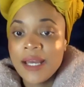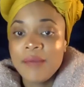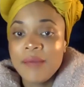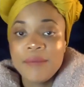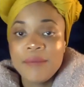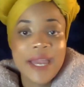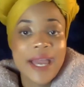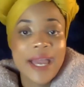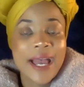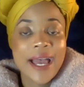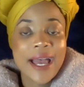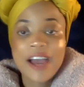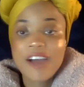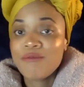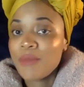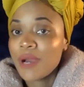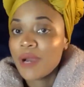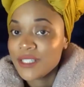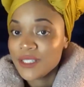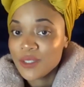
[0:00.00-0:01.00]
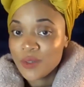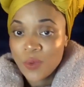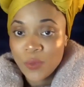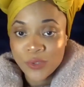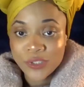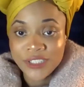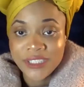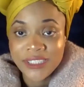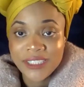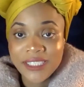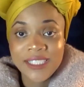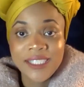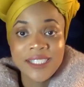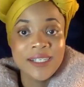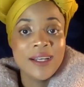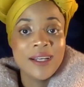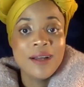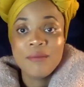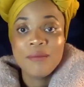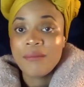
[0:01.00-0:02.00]
May I have my score sheet,
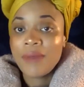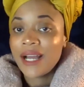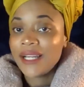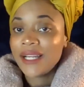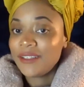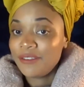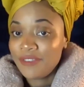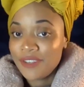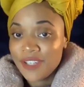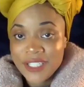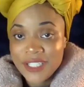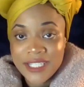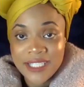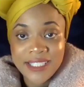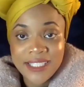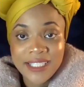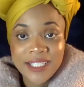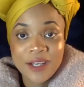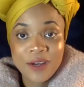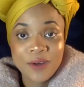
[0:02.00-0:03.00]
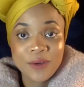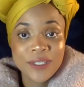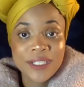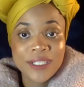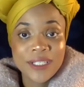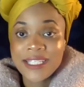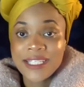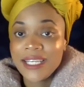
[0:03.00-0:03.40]
my deficiency notice,